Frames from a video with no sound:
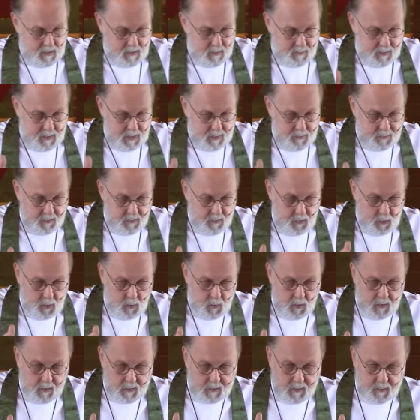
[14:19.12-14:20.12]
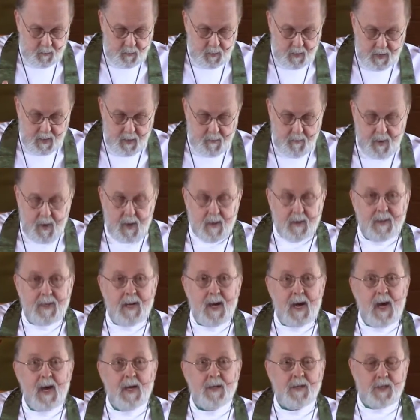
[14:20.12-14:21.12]
People who work to bring about
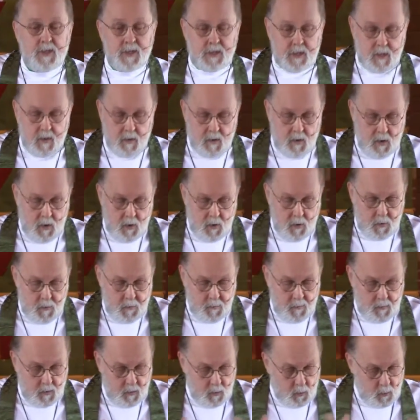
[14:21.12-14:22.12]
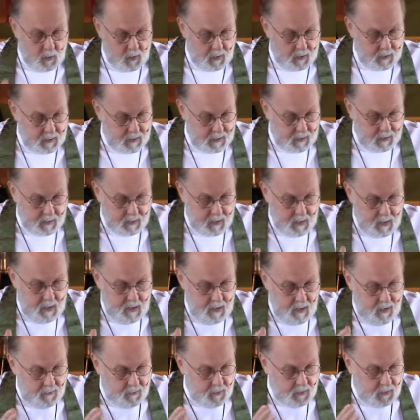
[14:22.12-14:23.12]
God's shalom are working
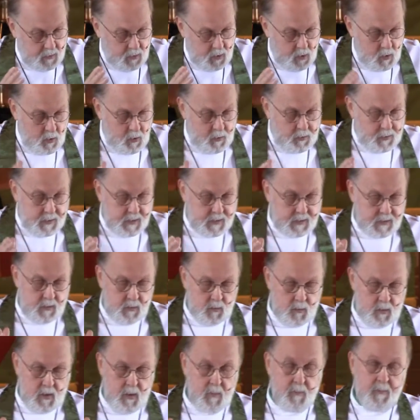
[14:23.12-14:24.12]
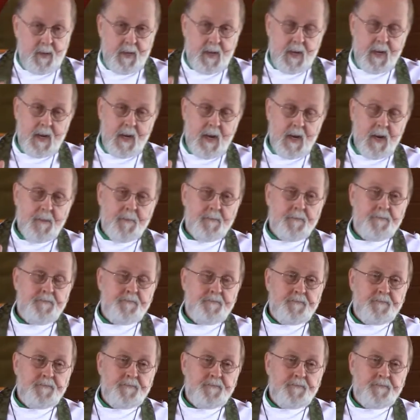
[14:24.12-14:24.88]
for the wholeness and well-being